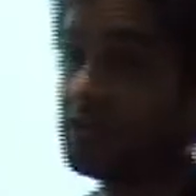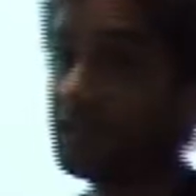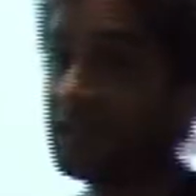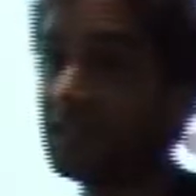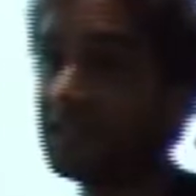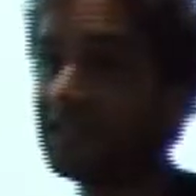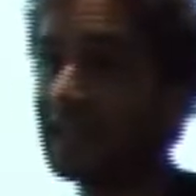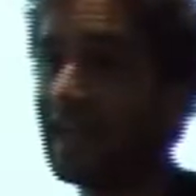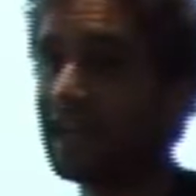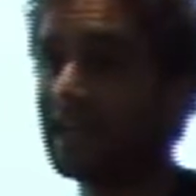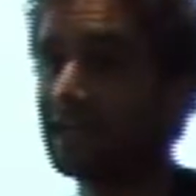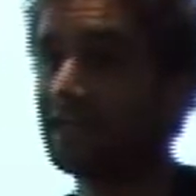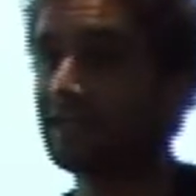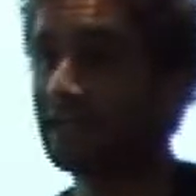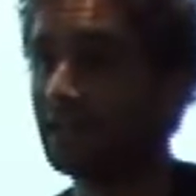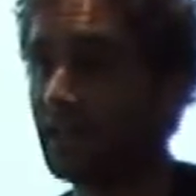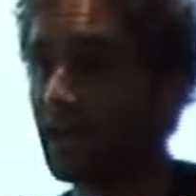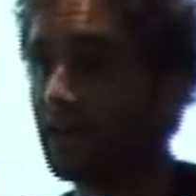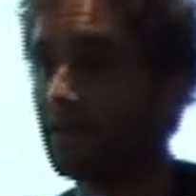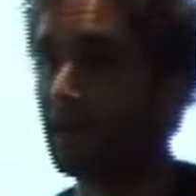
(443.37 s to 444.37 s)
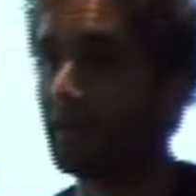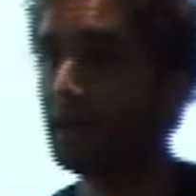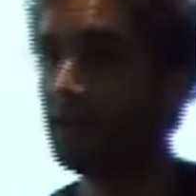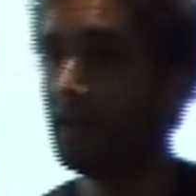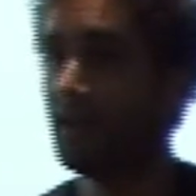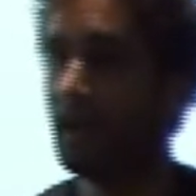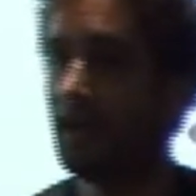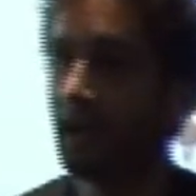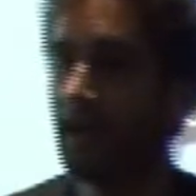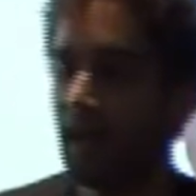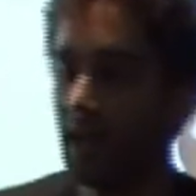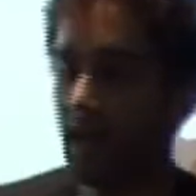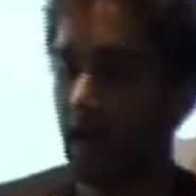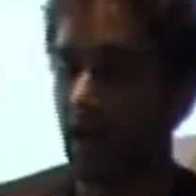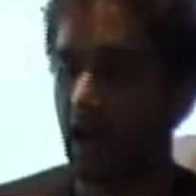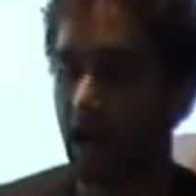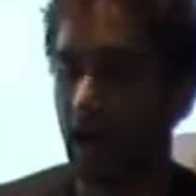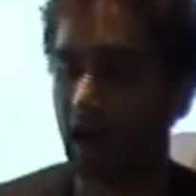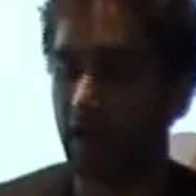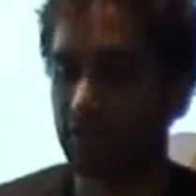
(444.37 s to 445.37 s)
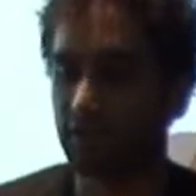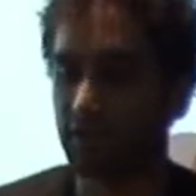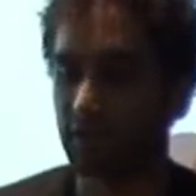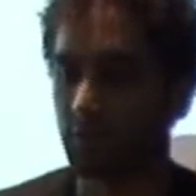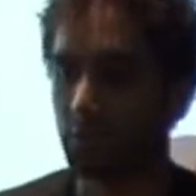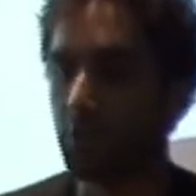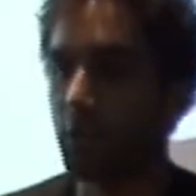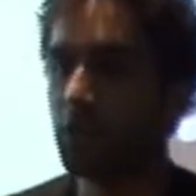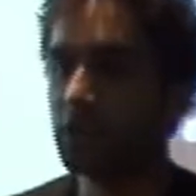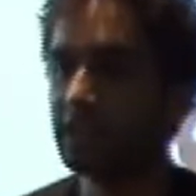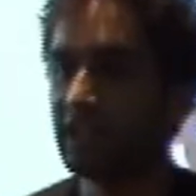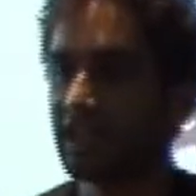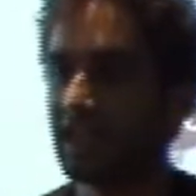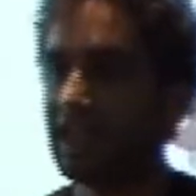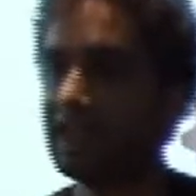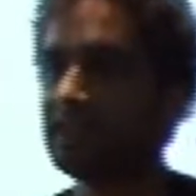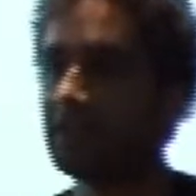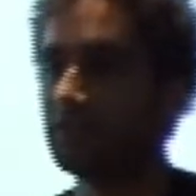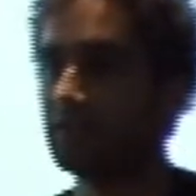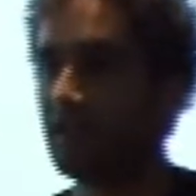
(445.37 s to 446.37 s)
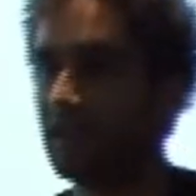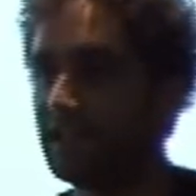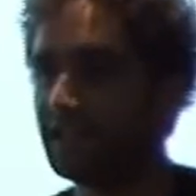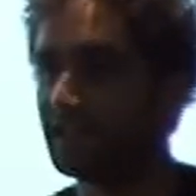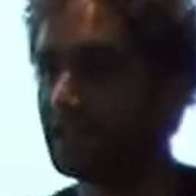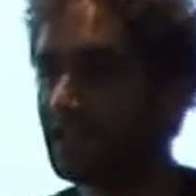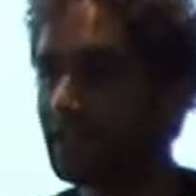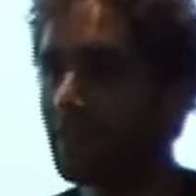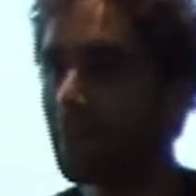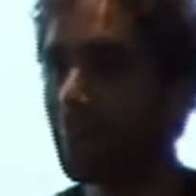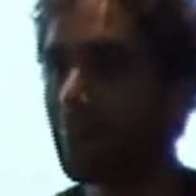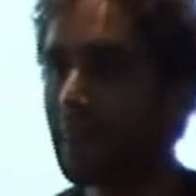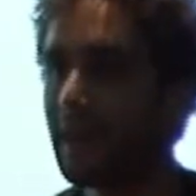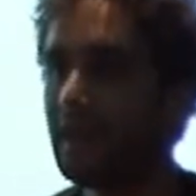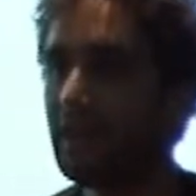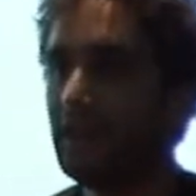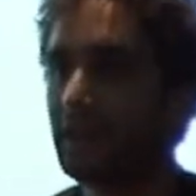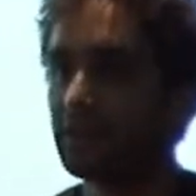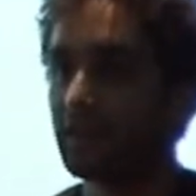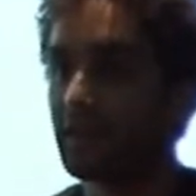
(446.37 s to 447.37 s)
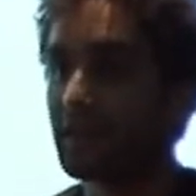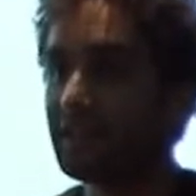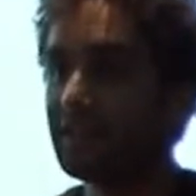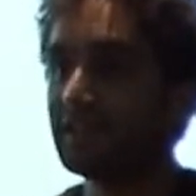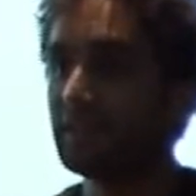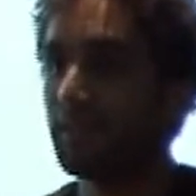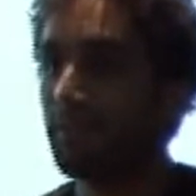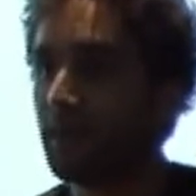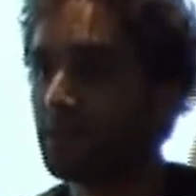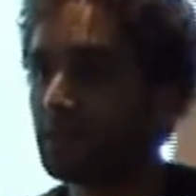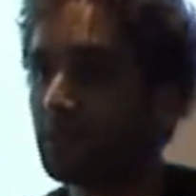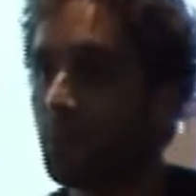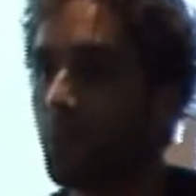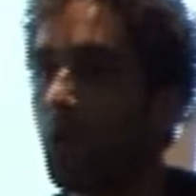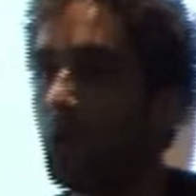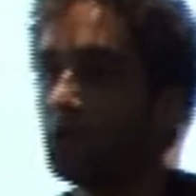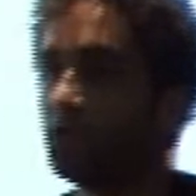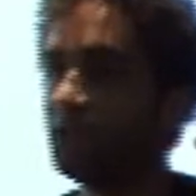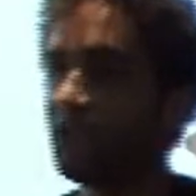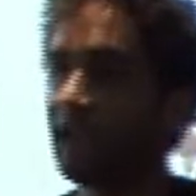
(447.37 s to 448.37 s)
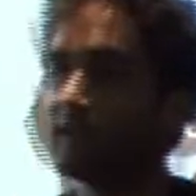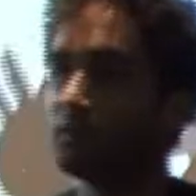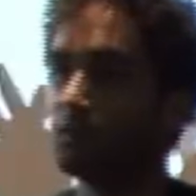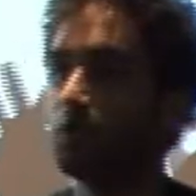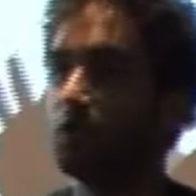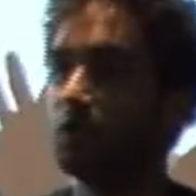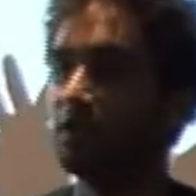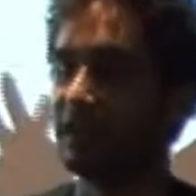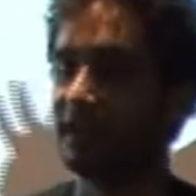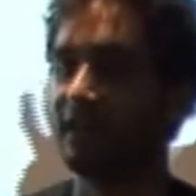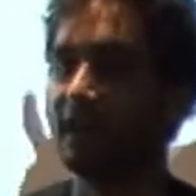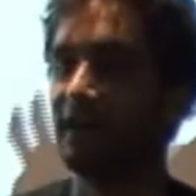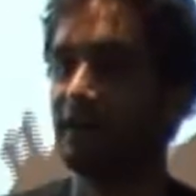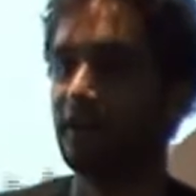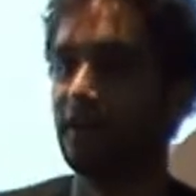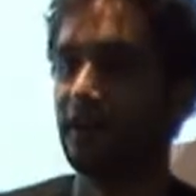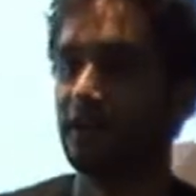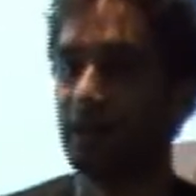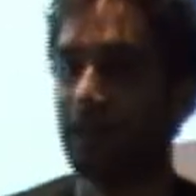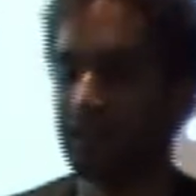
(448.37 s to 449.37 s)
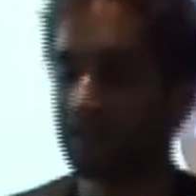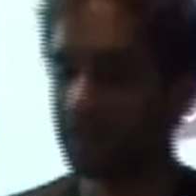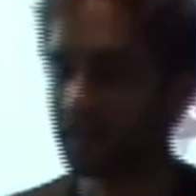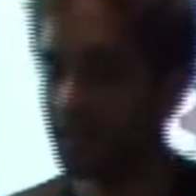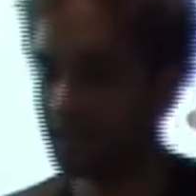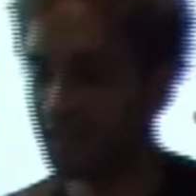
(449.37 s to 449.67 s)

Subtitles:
to the second scenario, after reporting integration. So this is a much more general scenario, right? So